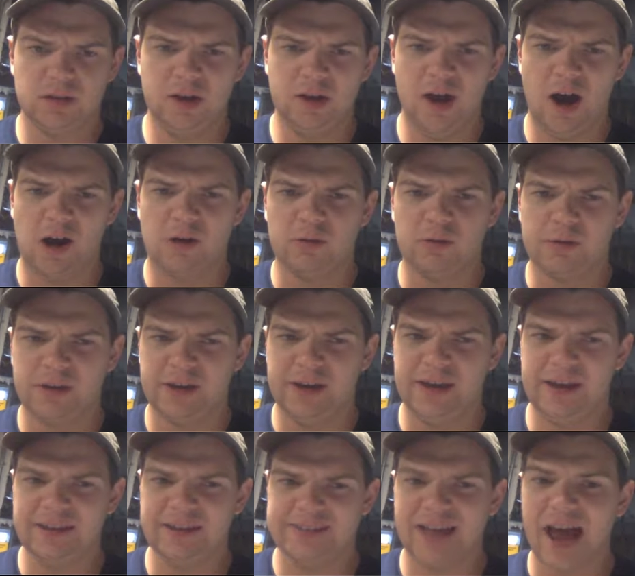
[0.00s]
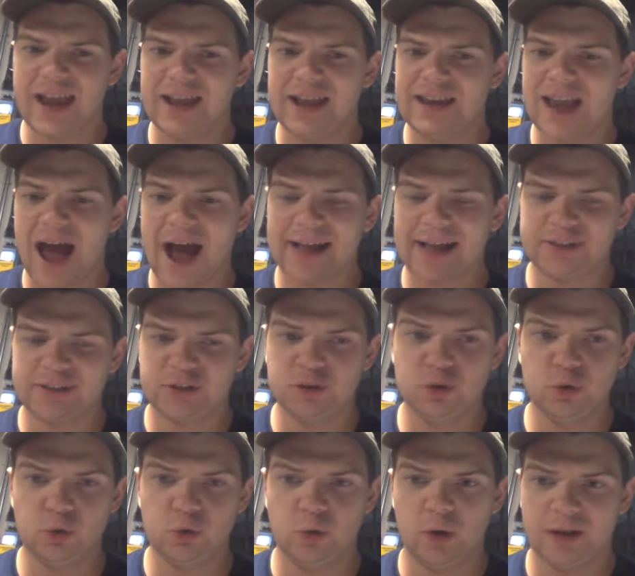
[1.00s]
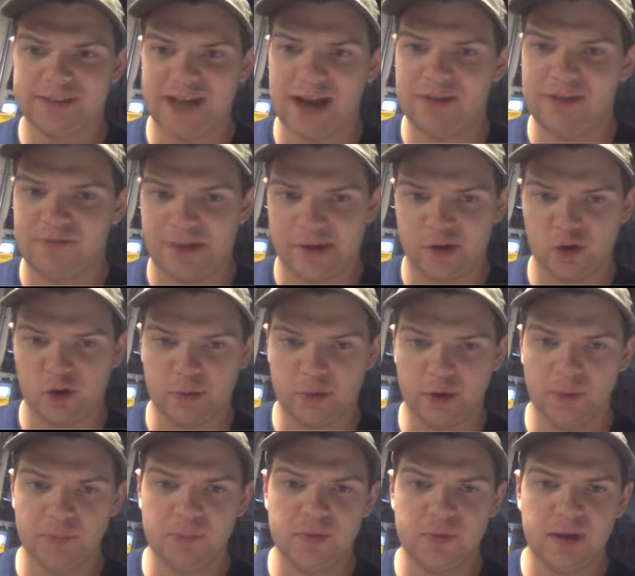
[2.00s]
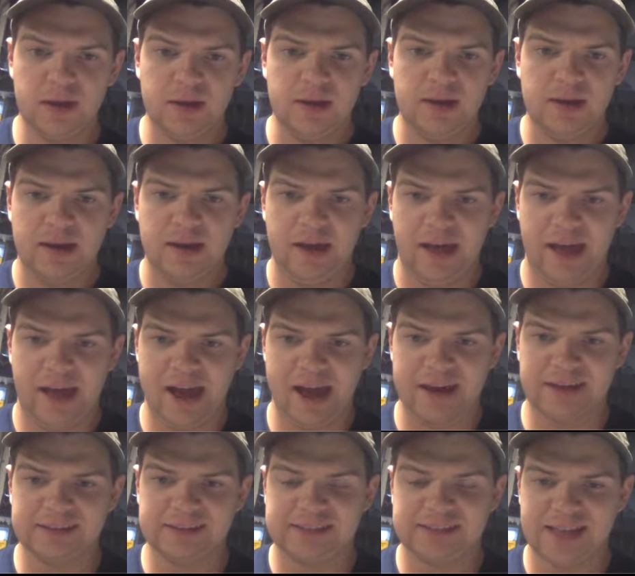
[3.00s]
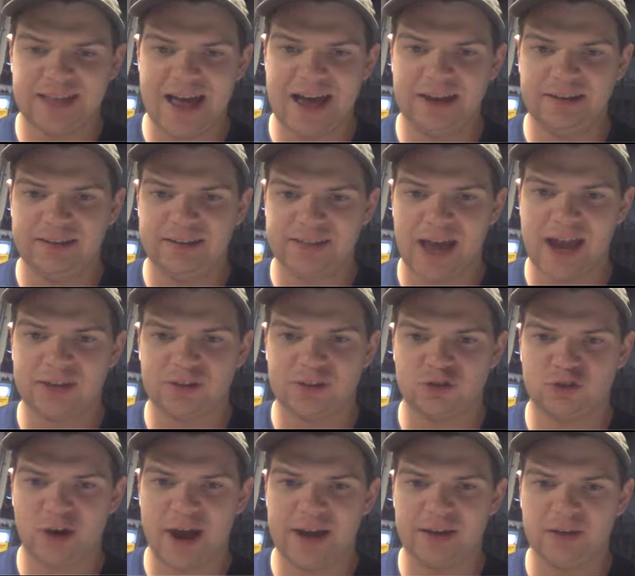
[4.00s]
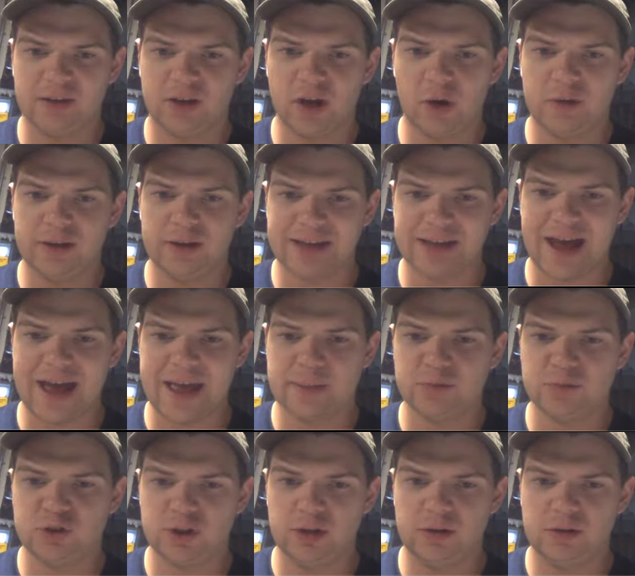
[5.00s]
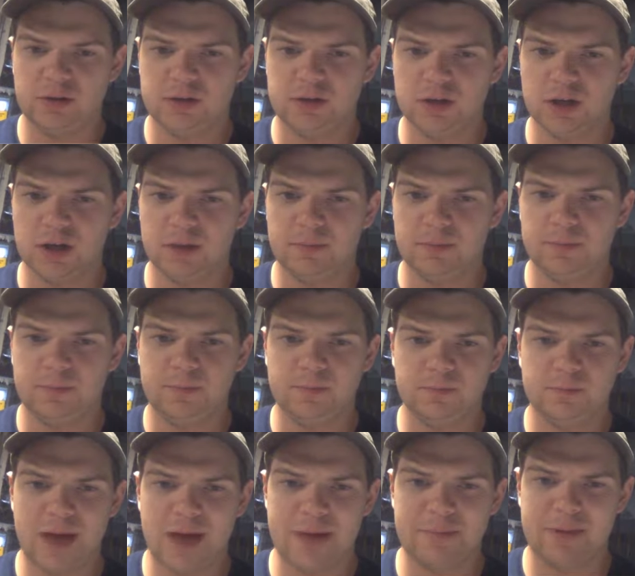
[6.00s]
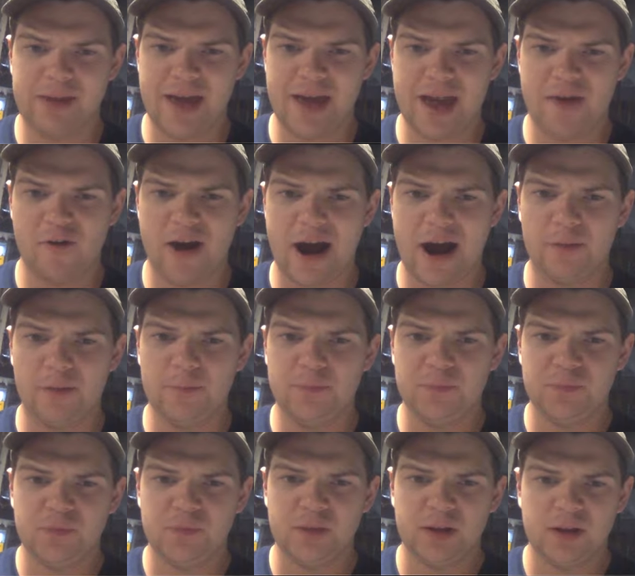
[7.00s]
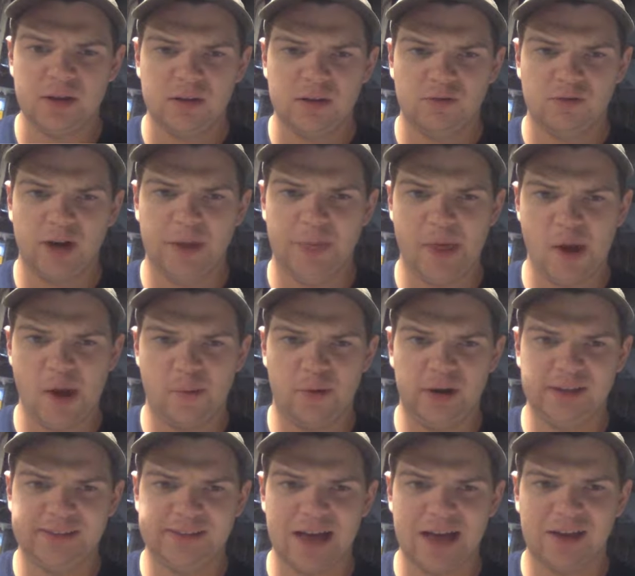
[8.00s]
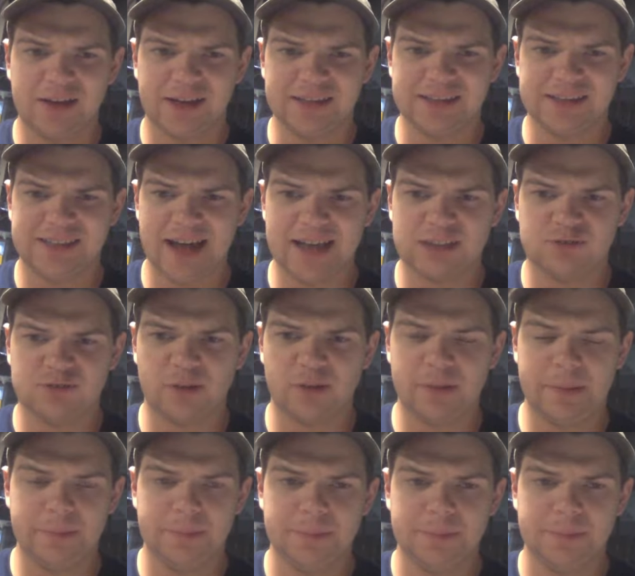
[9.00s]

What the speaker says: know, he decided not to attend Vanderbilt and instead decided to try and go this IMG to NBA route. Right there, pretty solid contest from him